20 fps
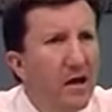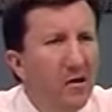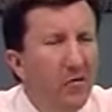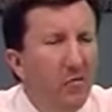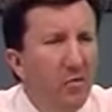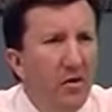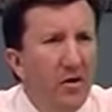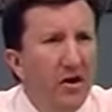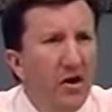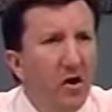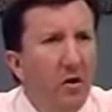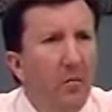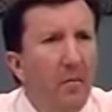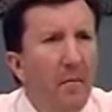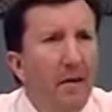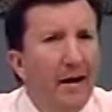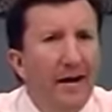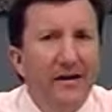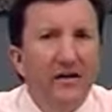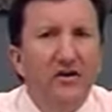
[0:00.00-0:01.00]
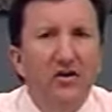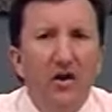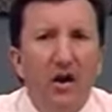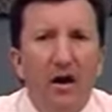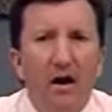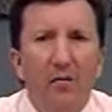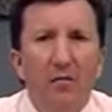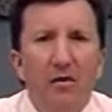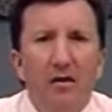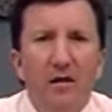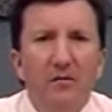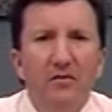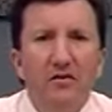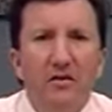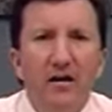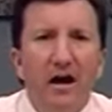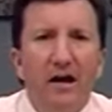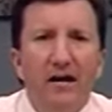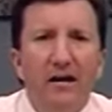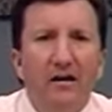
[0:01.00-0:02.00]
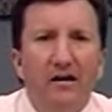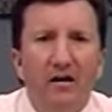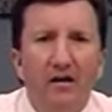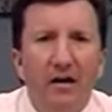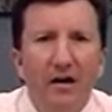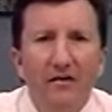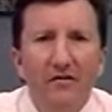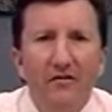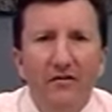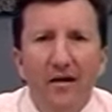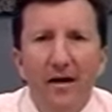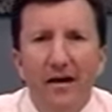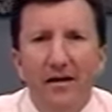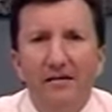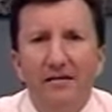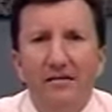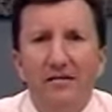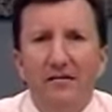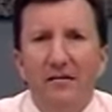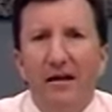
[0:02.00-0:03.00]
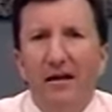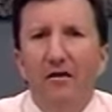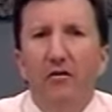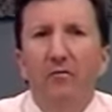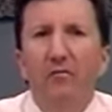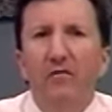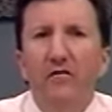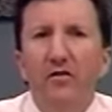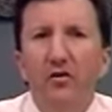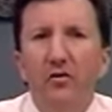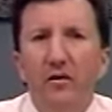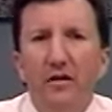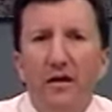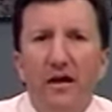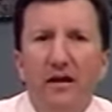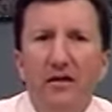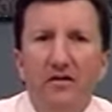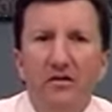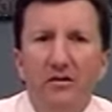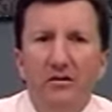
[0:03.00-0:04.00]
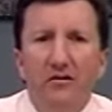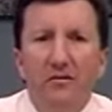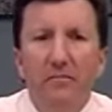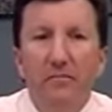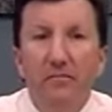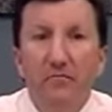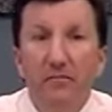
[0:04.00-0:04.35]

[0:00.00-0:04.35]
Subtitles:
My job when I'm signing contracts, I don't view it as to